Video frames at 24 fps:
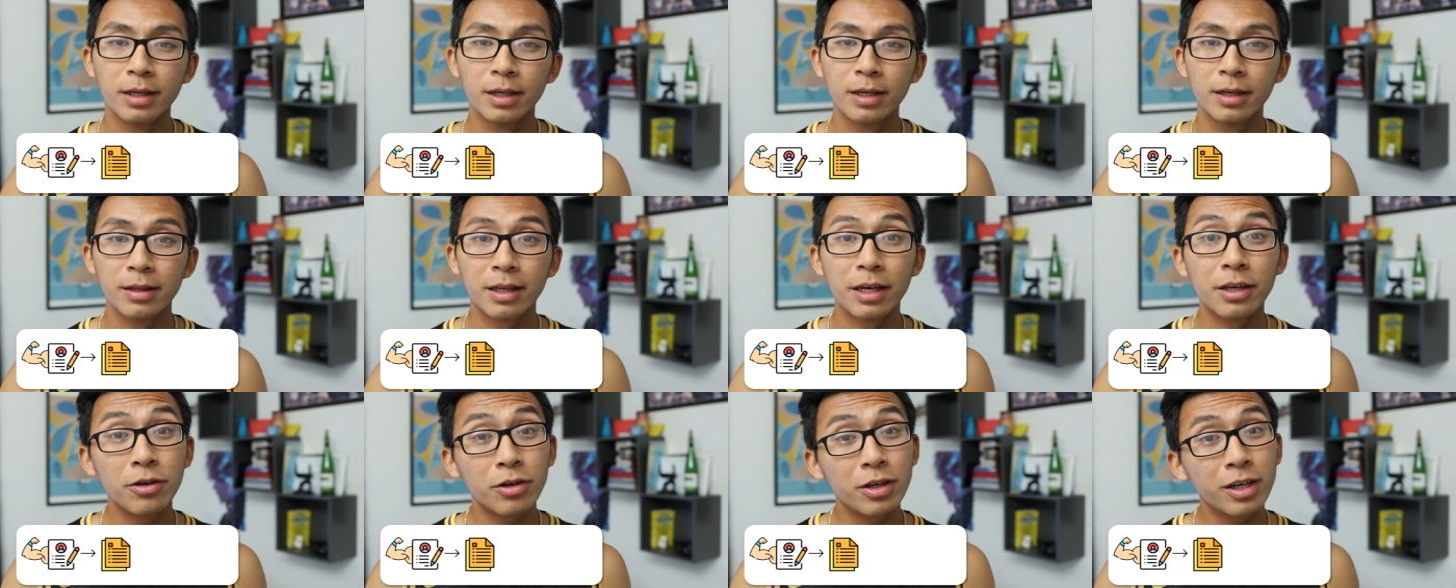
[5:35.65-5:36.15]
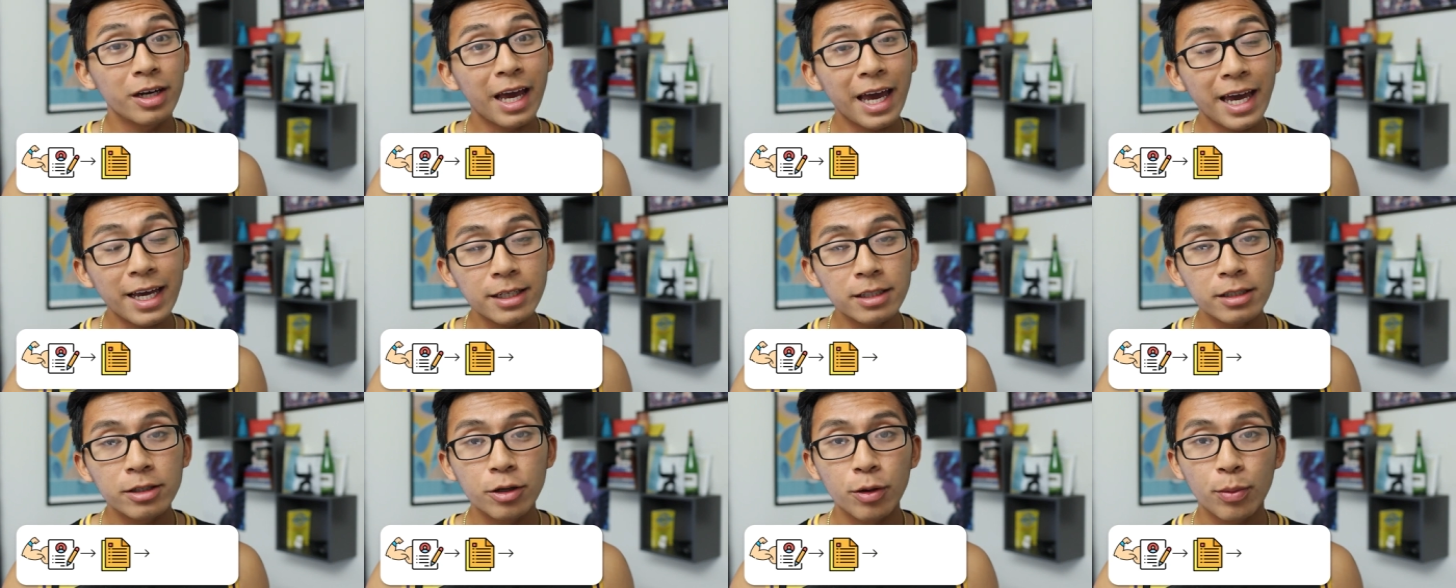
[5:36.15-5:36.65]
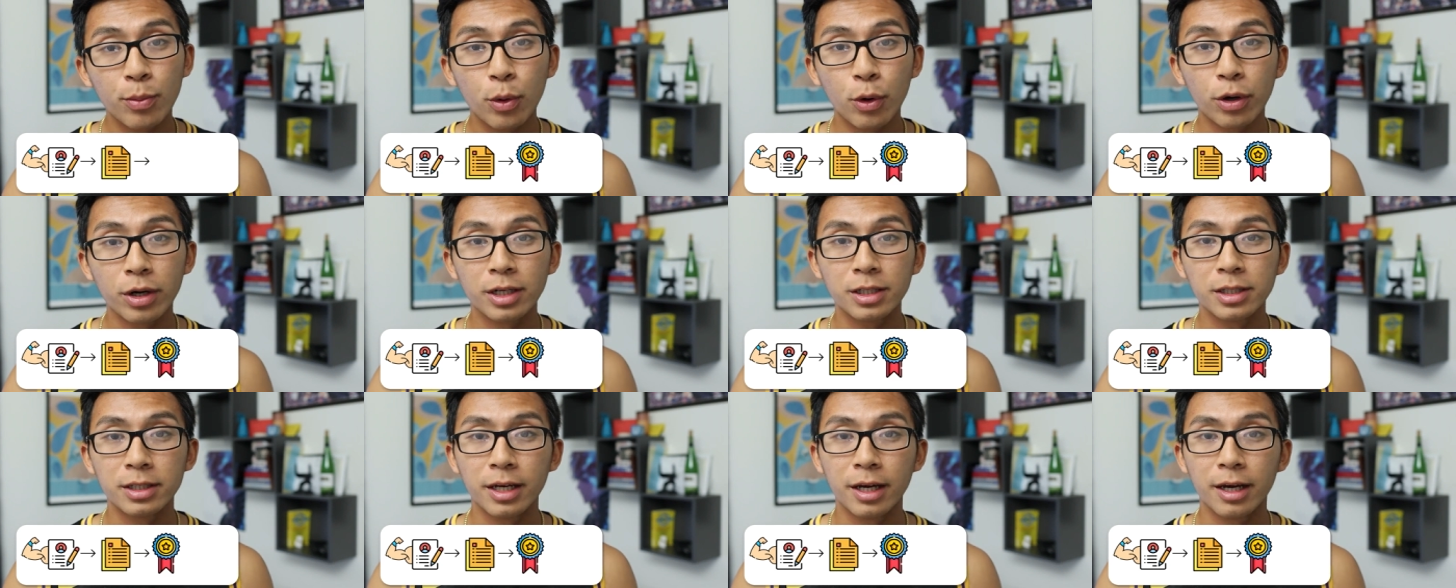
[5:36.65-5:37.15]
that you can ace your board
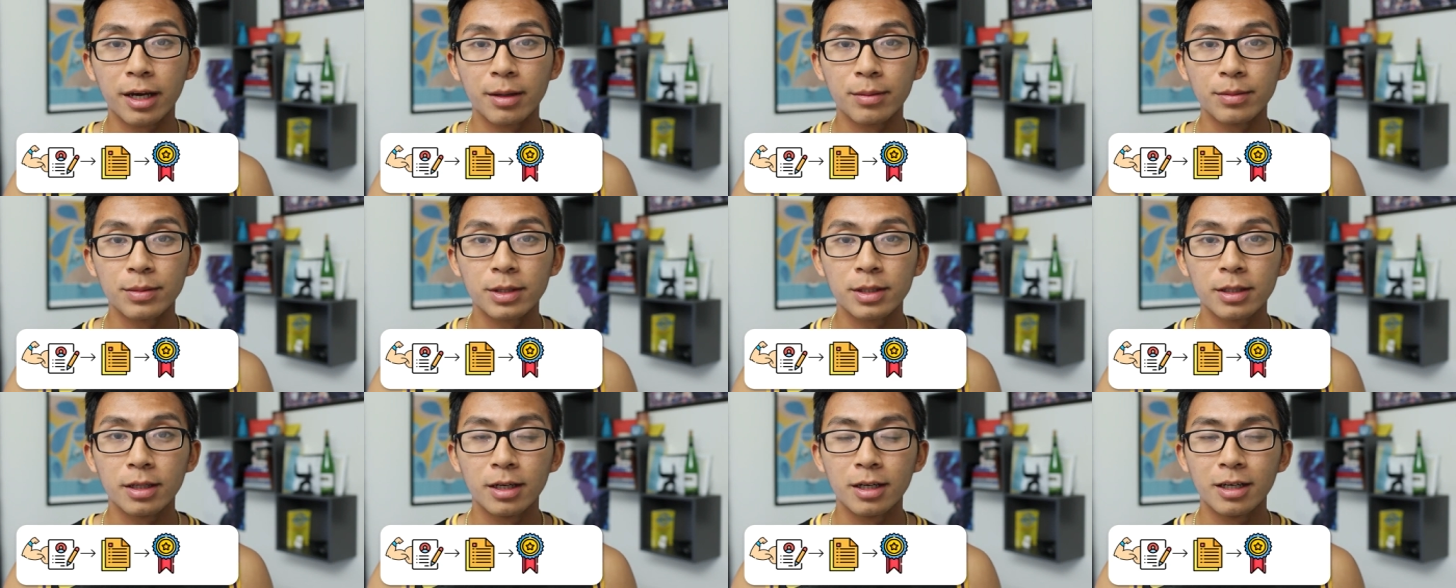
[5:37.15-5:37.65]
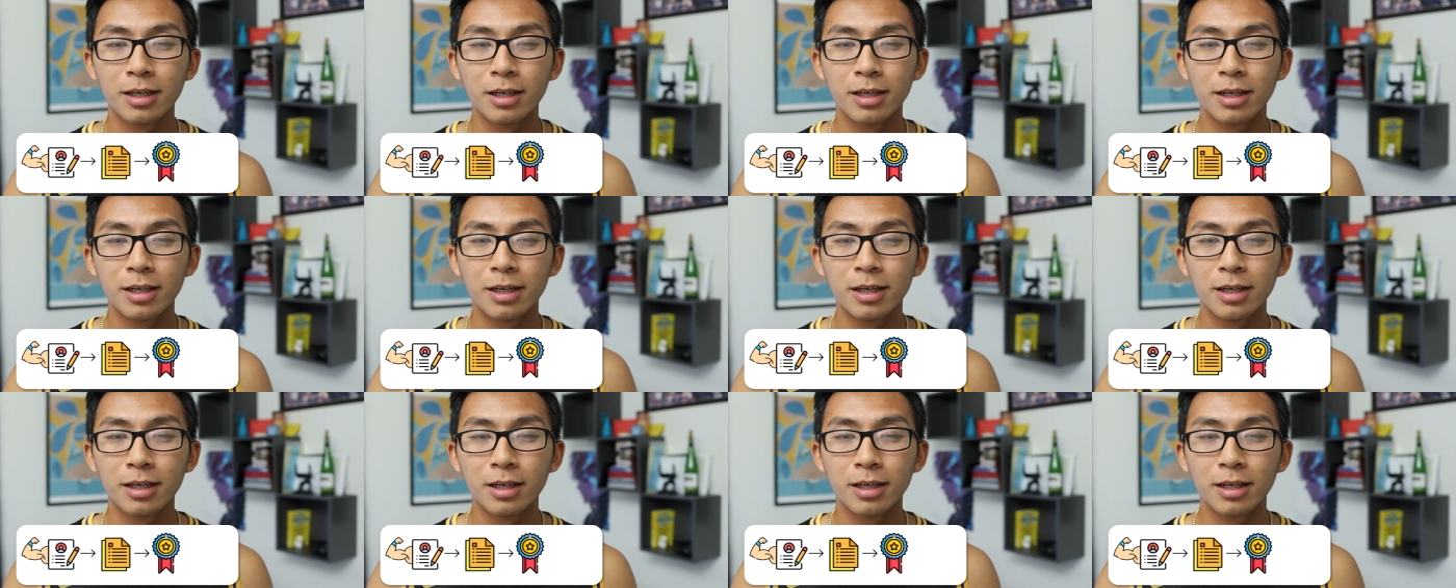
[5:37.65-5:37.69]
exams,